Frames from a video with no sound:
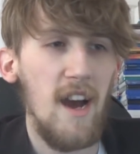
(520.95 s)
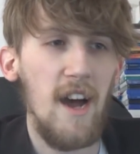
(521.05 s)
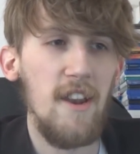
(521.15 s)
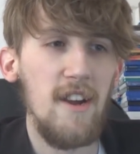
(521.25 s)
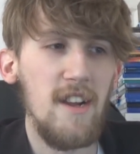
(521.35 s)

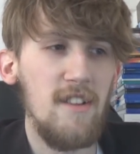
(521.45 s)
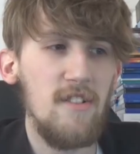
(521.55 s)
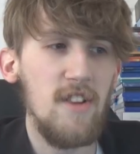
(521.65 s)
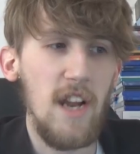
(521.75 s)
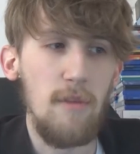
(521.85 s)
Hannah is
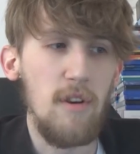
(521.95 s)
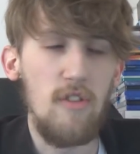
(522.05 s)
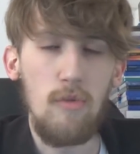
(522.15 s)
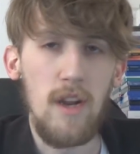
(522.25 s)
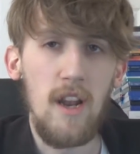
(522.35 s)
genuinely
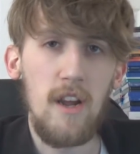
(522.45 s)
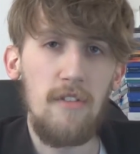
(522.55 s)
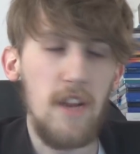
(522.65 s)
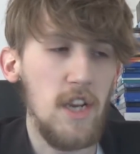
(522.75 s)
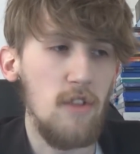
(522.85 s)
sweet. Like, I
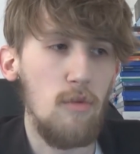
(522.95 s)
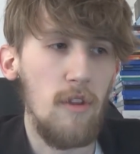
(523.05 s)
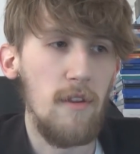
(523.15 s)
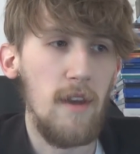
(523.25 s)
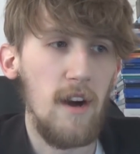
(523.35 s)
think she's one
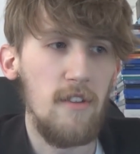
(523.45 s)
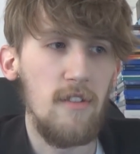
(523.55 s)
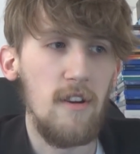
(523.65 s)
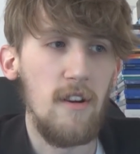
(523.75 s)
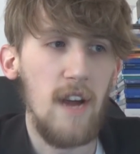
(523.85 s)
of the
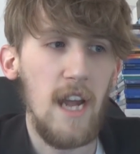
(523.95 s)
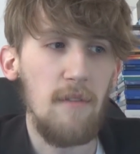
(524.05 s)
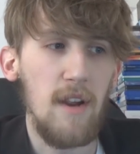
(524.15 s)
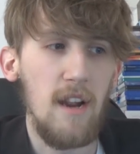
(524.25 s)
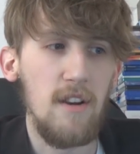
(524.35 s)
nicer
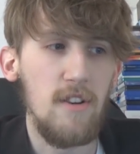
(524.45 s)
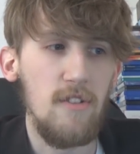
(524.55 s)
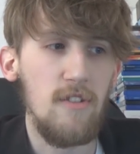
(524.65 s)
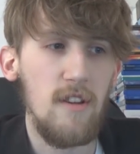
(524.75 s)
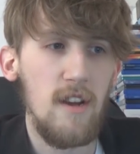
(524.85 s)
Ava
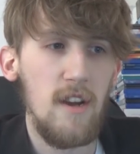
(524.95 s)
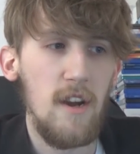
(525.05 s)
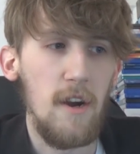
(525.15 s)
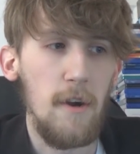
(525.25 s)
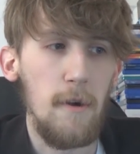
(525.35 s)
characters.
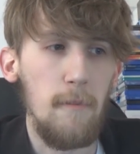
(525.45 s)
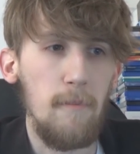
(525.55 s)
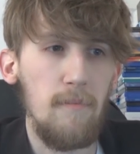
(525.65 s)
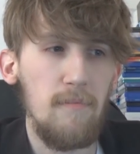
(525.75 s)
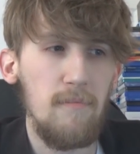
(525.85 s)

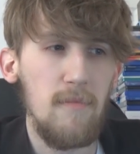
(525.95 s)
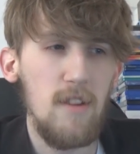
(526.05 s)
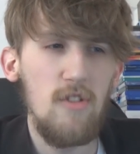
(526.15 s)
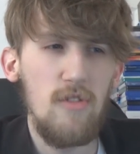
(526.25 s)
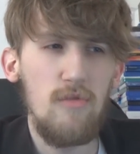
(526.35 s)

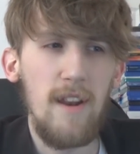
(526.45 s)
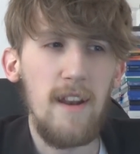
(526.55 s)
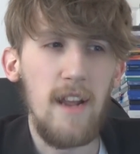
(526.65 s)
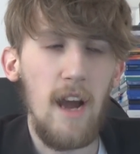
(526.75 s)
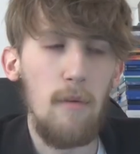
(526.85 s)
She's just
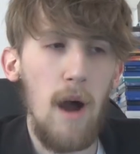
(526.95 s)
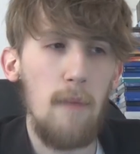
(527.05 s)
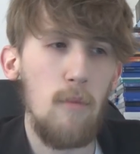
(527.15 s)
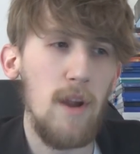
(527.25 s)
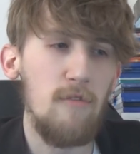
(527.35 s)
friendly.
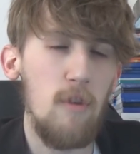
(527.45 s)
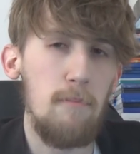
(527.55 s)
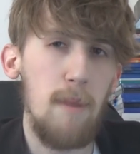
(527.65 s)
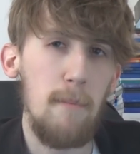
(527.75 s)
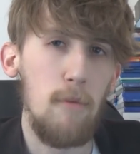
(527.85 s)
I'm waiting for a
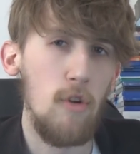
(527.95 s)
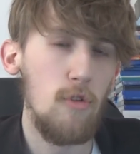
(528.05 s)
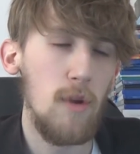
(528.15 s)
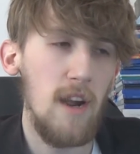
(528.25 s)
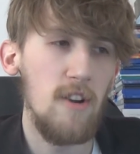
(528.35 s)
bit more
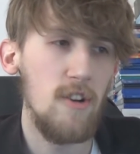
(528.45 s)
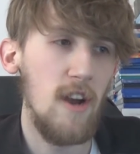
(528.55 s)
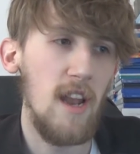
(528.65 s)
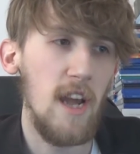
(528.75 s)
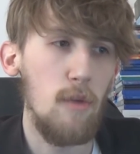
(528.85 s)
to a character.
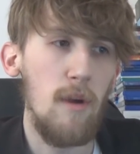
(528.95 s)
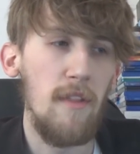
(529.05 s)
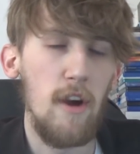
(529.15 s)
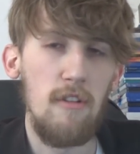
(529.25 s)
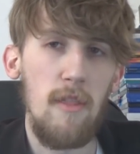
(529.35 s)
I like where
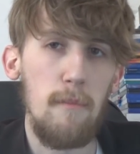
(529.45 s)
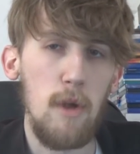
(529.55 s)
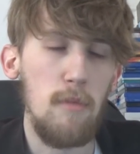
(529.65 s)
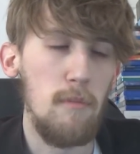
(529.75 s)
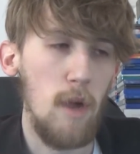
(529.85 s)
they are at the
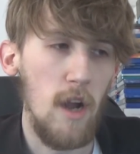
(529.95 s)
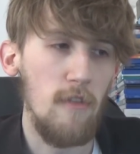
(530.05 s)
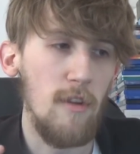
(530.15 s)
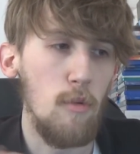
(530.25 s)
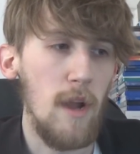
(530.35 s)
moment, but
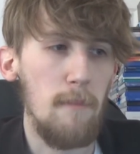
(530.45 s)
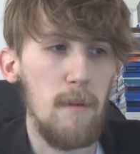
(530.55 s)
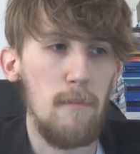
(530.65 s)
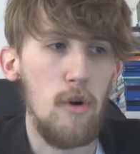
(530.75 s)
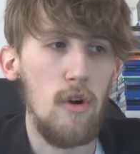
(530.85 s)
hopefully we'll get a
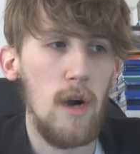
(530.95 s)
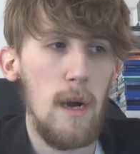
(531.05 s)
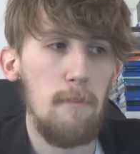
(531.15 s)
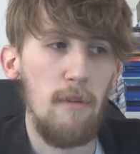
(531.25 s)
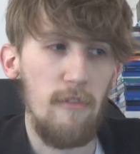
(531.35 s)
bit more.
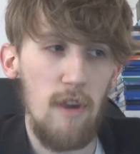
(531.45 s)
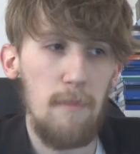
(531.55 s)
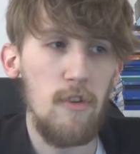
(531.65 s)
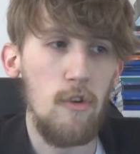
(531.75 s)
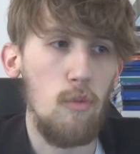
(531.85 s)
But for
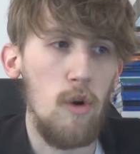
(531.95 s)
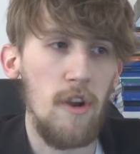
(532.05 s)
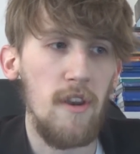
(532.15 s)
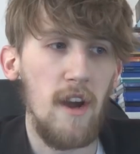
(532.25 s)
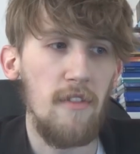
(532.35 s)
episode
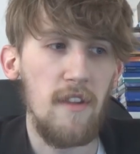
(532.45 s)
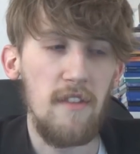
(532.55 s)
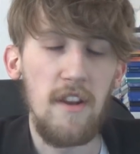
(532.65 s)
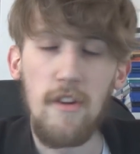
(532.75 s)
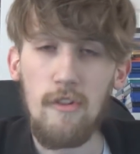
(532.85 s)
one, I think
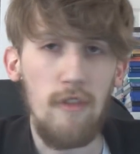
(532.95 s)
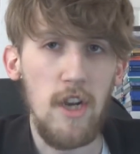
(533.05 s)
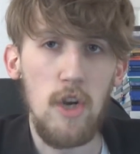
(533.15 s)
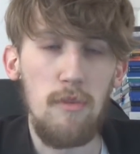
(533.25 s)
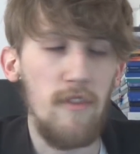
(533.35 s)
they did a
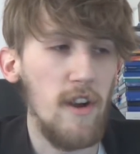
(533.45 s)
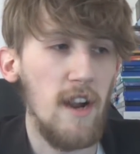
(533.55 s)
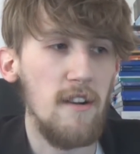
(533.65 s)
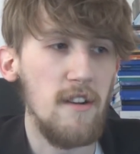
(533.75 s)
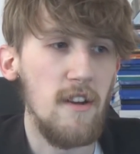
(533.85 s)
great job with her
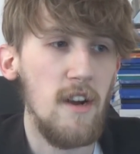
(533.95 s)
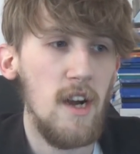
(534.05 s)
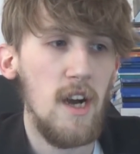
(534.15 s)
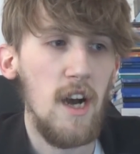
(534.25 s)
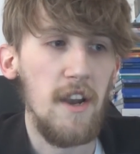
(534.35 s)
character.
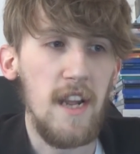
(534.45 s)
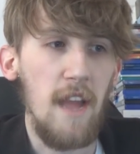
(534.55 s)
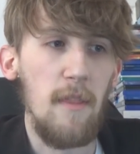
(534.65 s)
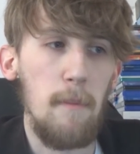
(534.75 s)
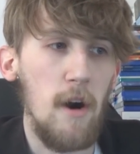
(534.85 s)
And
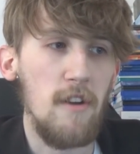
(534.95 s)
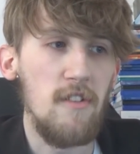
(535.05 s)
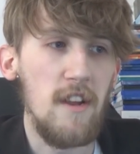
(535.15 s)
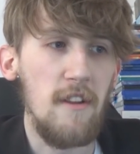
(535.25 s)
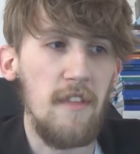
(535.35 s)
again, the party
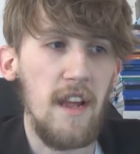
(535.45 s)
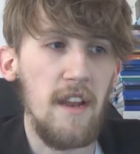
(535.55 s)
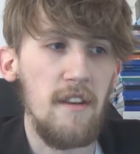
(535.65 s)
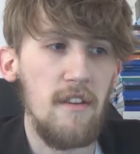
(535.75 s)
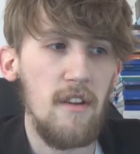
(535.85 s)
scene at the
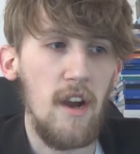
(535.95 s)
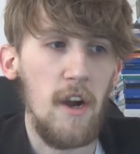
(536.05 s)
end,